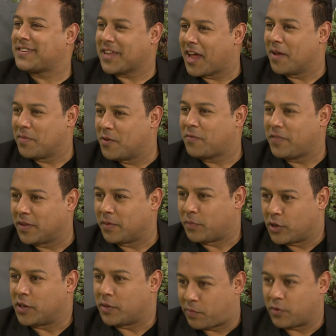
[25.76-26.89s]
the time you feel
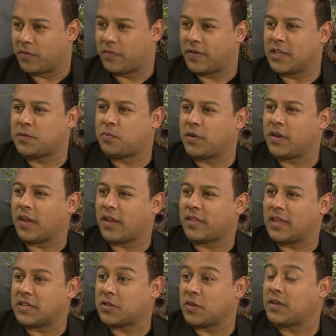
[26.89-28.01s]
bulletproof. Let's put it
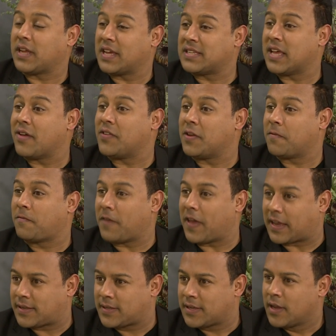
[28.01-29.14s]
out there. So it does have an
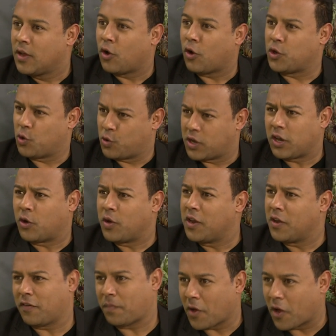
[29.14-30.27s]
effect on your
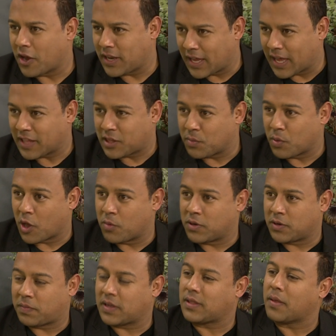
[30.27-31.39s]
degree of partying at the
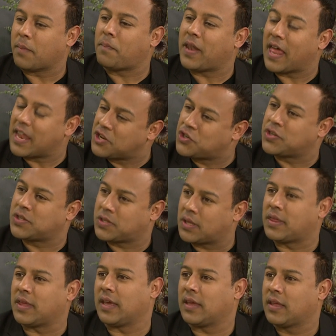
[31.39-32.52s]
moment, but the plunge is
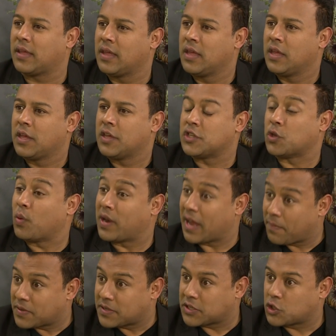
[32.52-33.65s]
the thing. So what
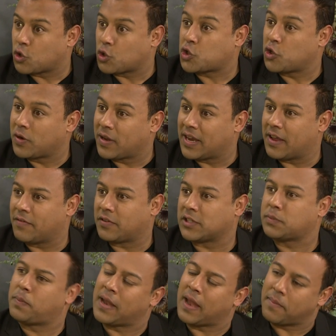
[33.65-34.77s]
happens is your sugar
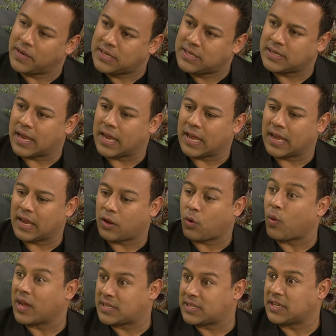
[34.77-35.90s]
levels plummet uh, mm.
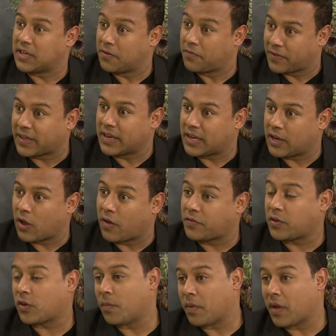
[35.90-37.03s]
quite significantly
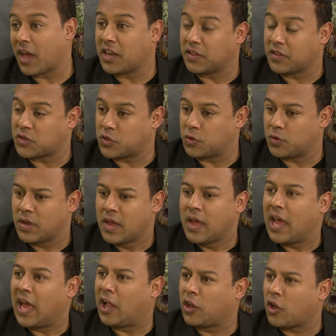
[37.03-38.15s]
after combining the two.
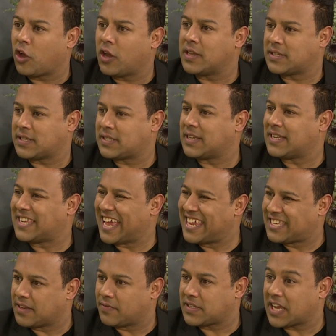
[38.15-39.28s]
Alcohol is a
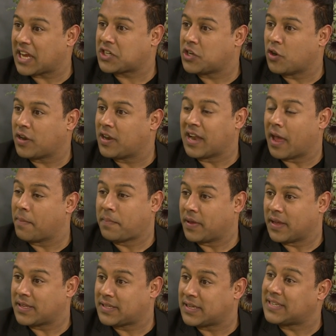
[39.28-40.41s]
sedative. It's actually not an
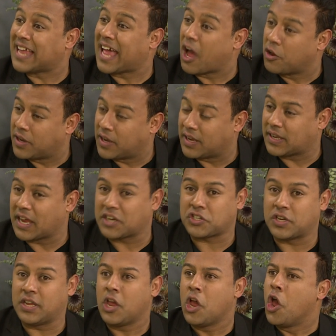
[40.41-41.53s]
upper, it's a downer. It yeah.
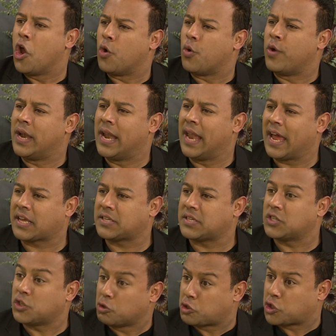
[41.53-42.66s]
actually
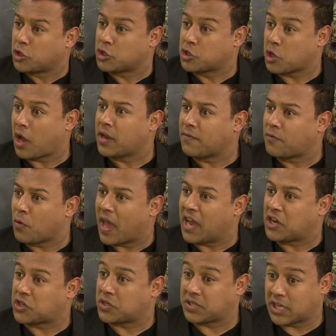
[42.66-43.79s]
relaxes you, chills you out if you're
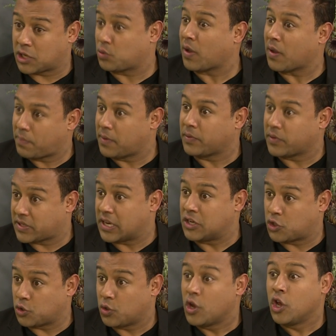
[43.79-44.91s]
anxious. That's why people
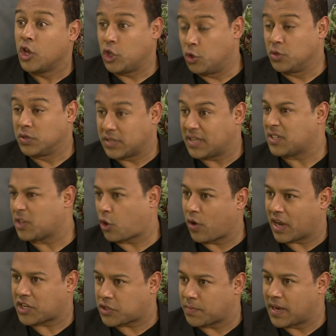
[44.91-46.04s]
tend to use it as a
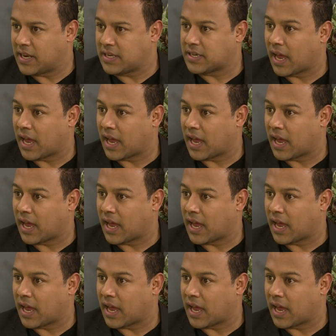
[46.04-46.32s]
crutch many